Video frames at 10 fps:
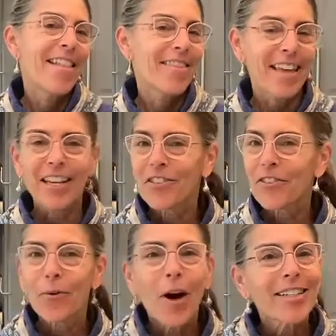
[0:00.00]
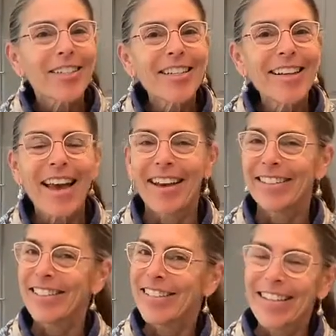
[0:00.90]
Thanks for watching, and
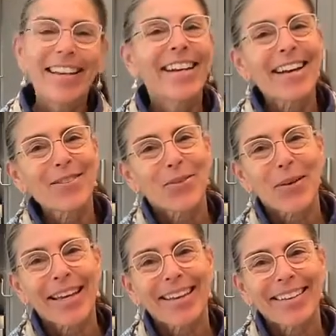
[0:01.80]
see you next week.